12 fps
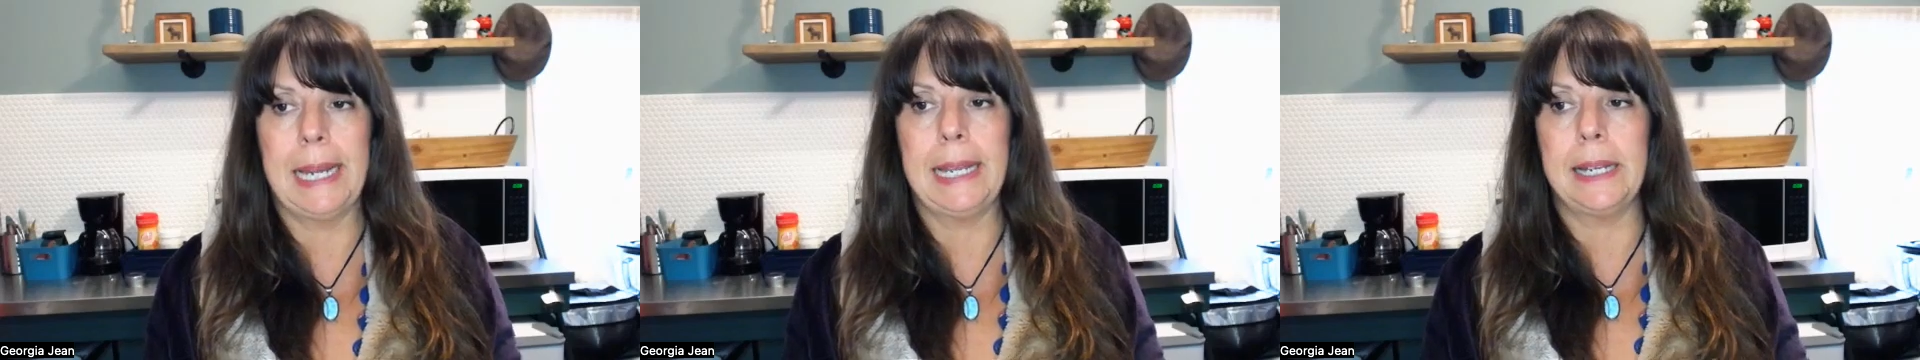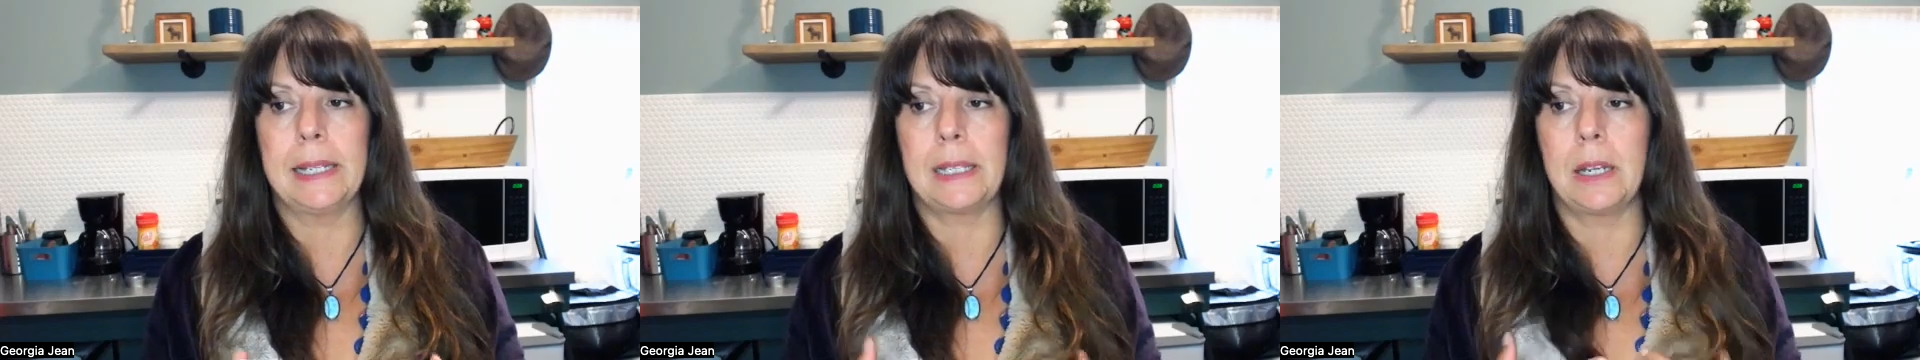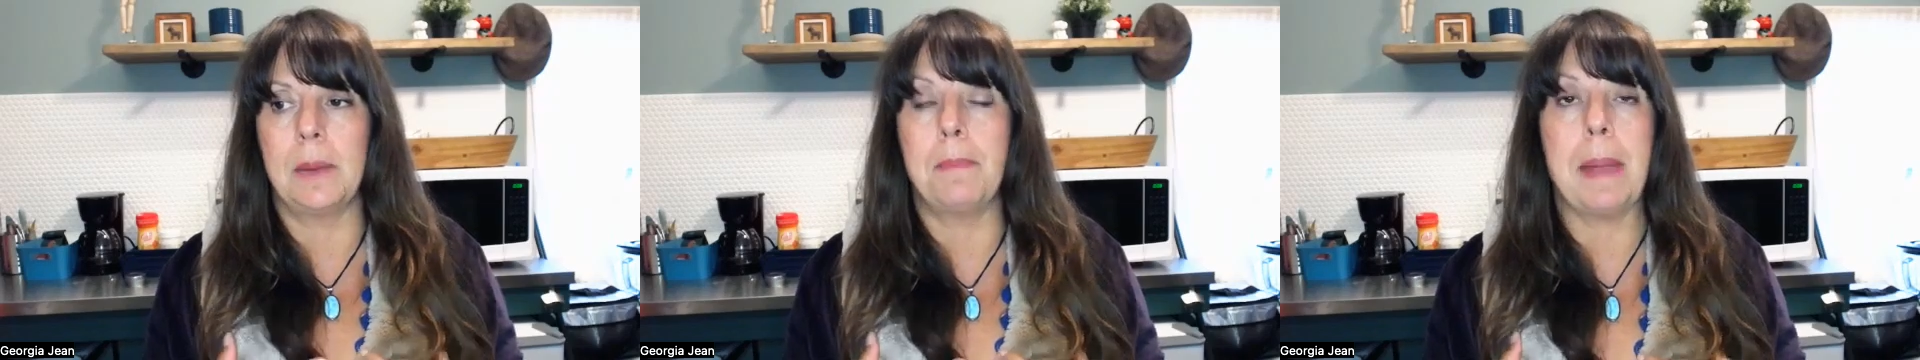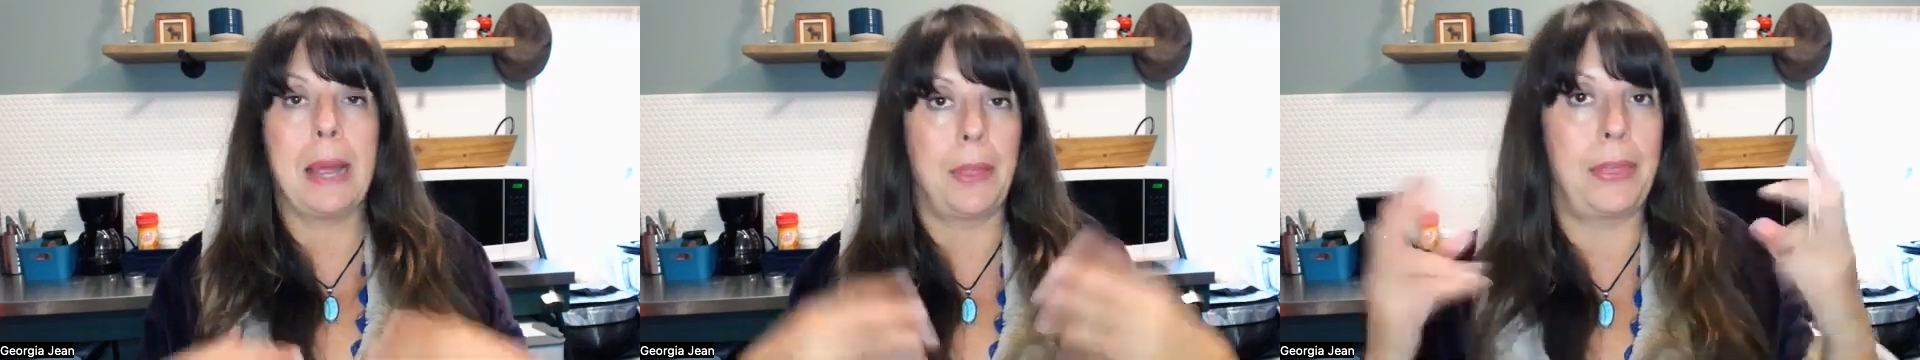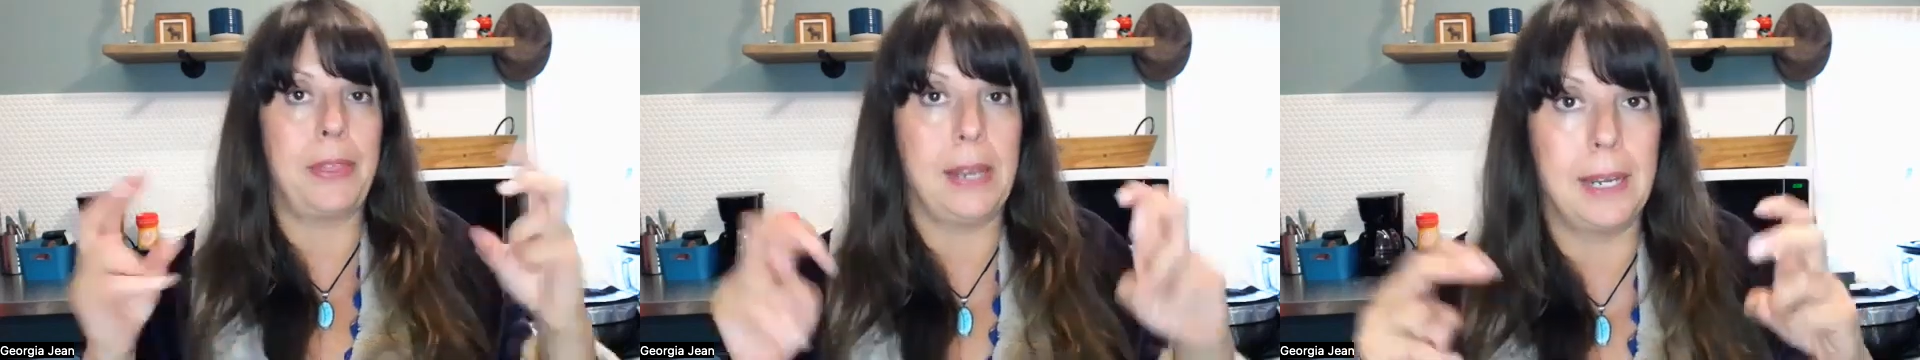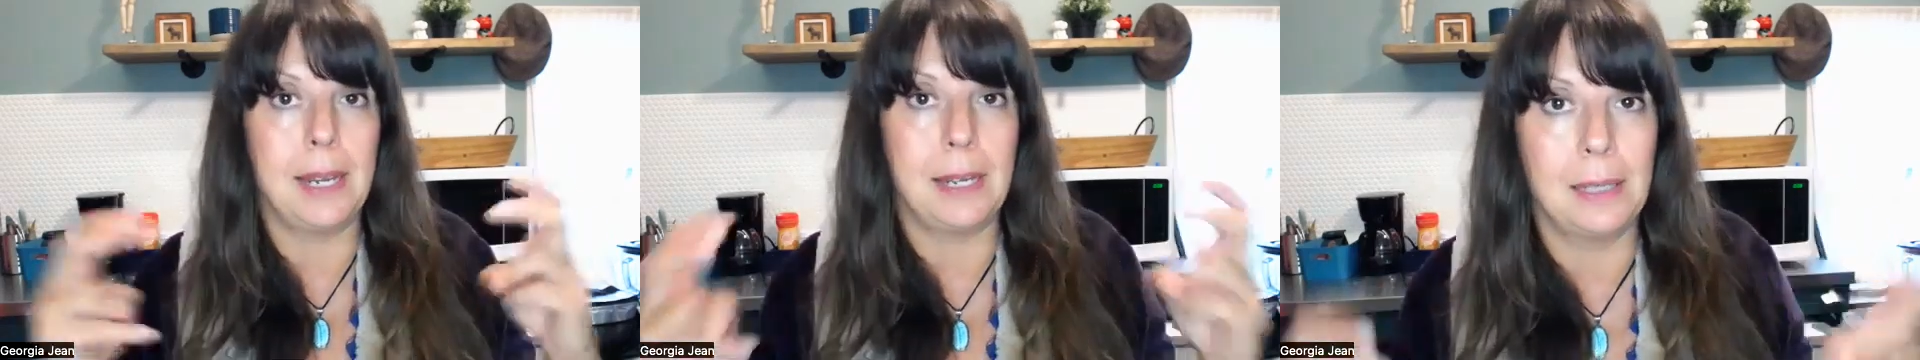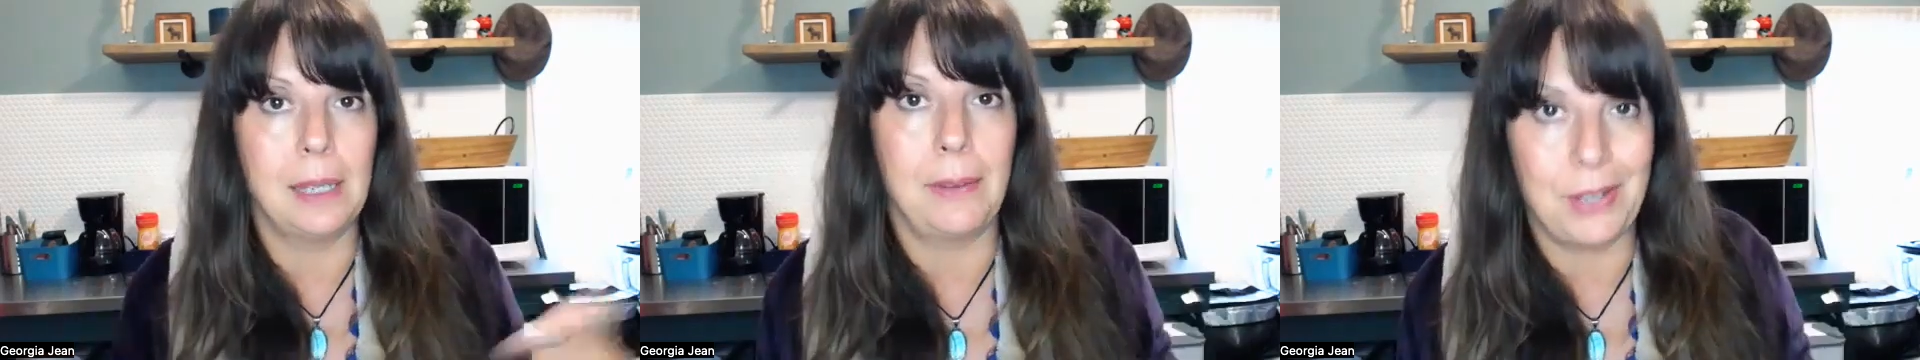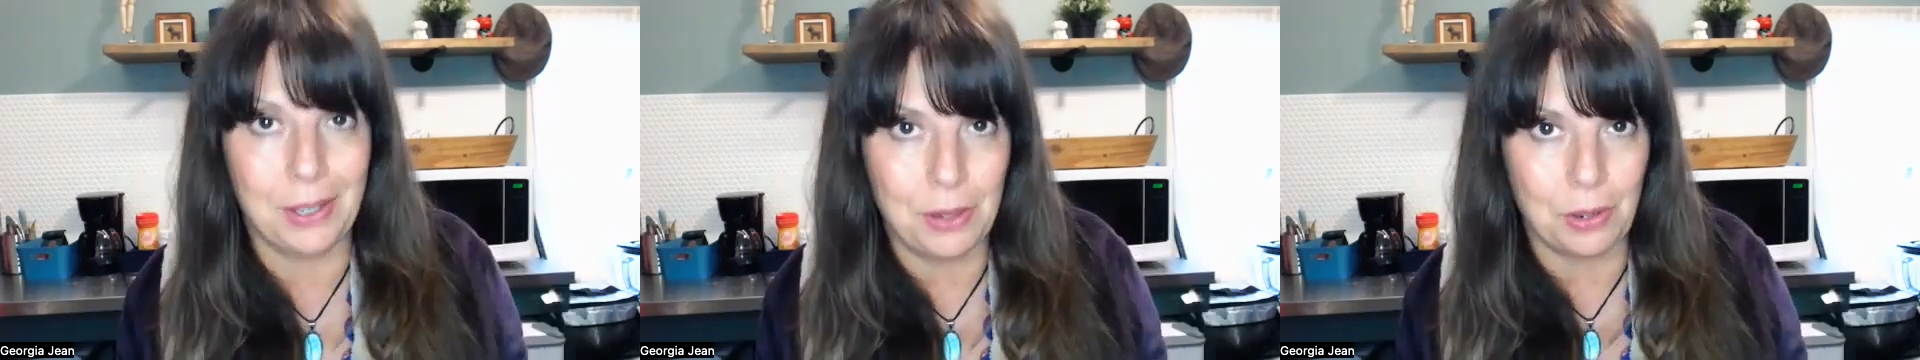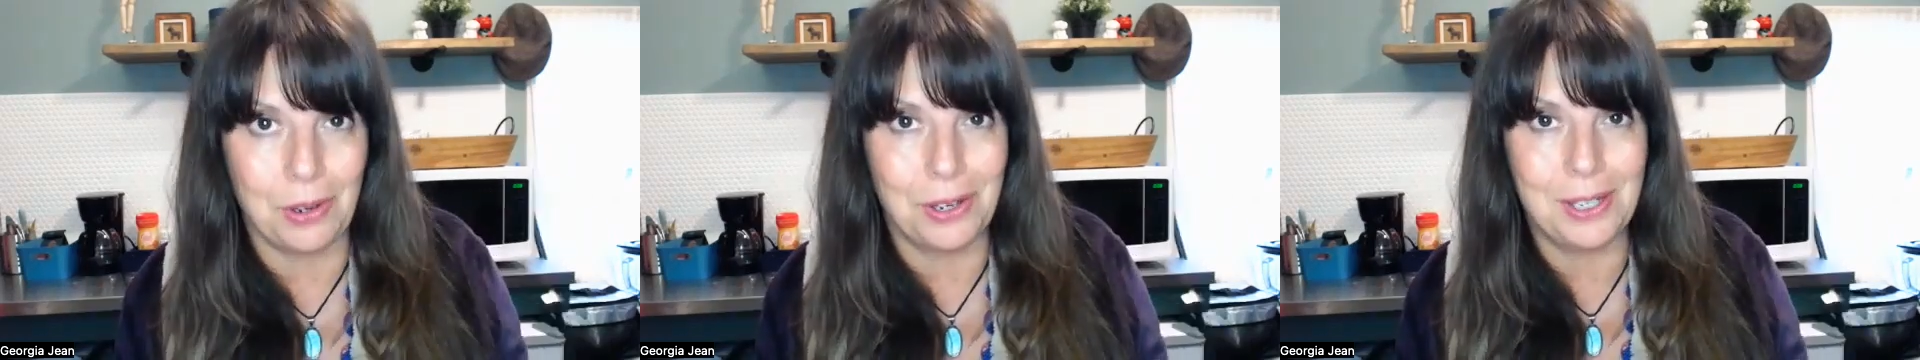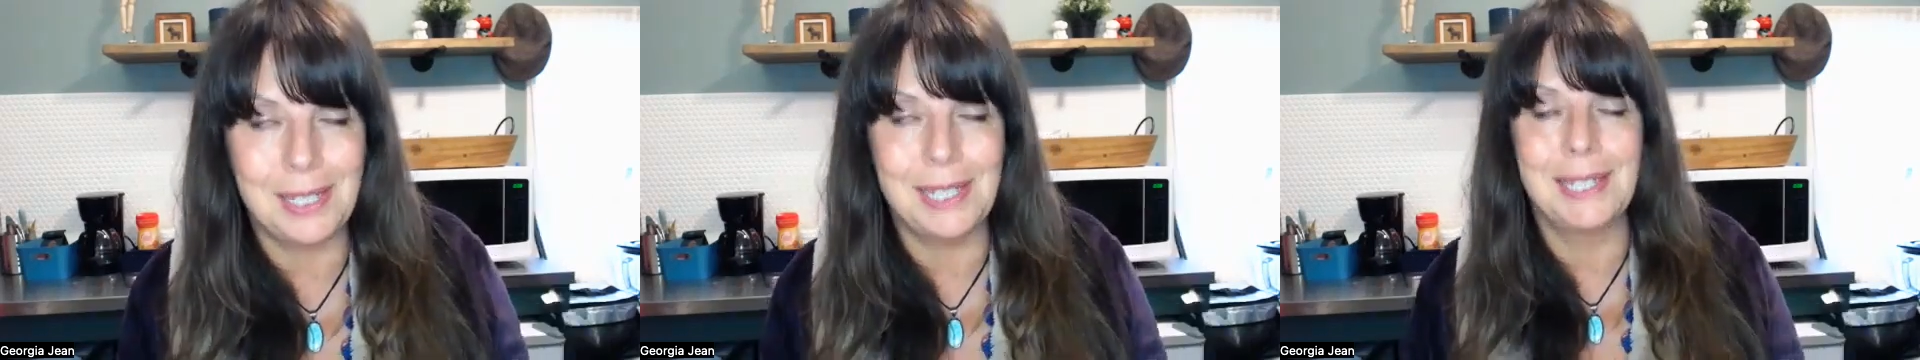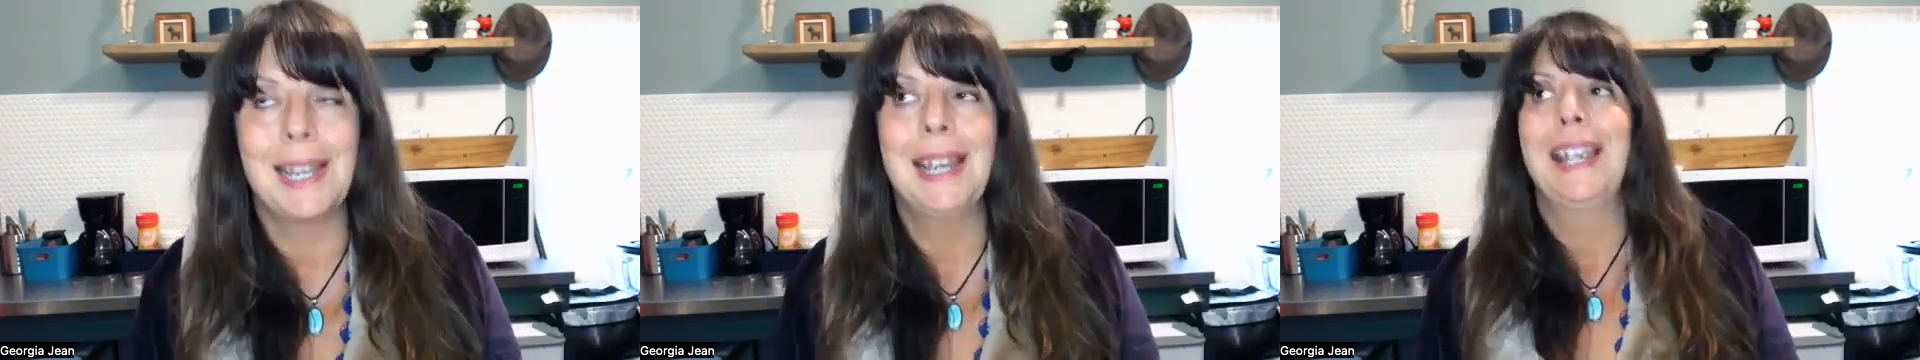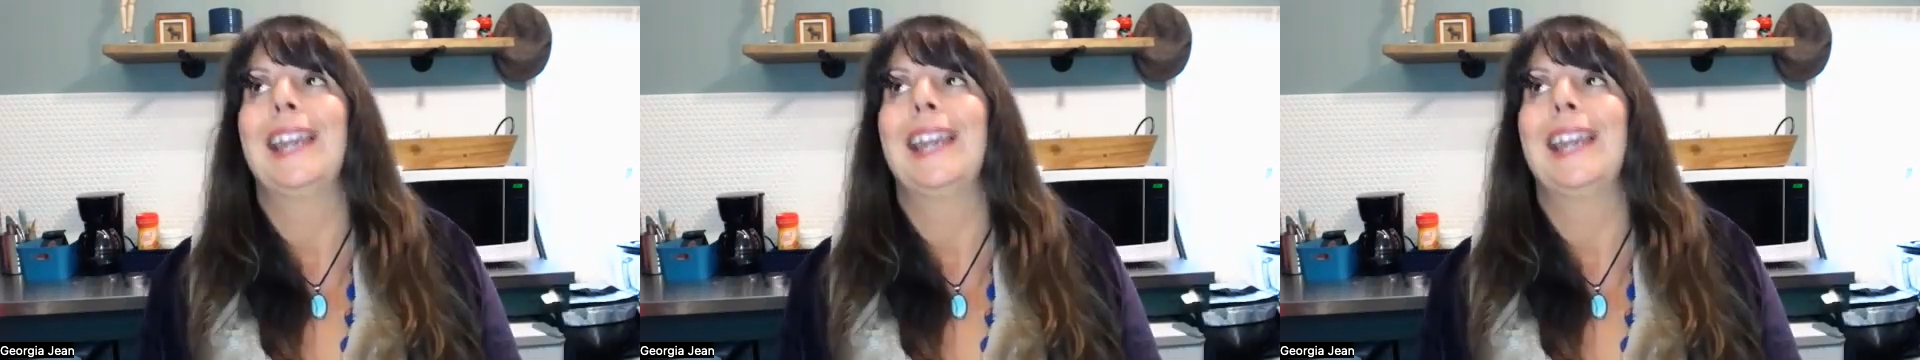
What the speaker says: it isn't about thinking loving thoughts.